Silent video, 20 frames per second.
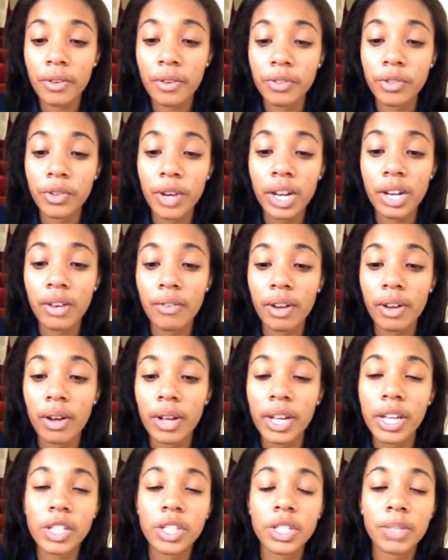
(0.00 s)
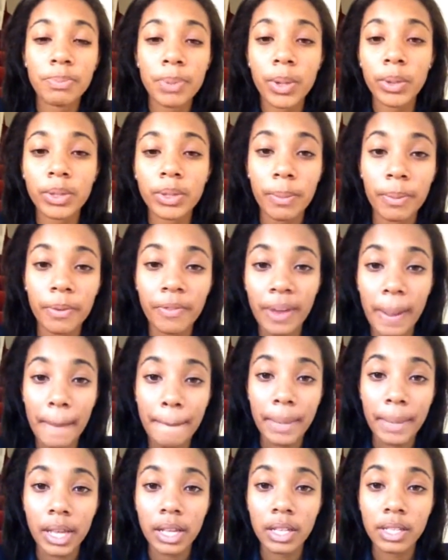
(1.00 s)
trailer out, it just builds up a fan
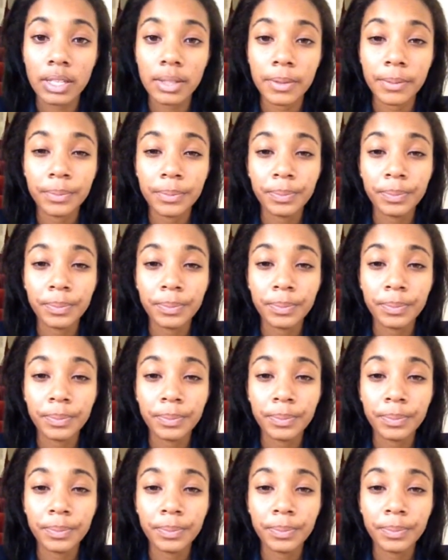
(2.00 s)
base.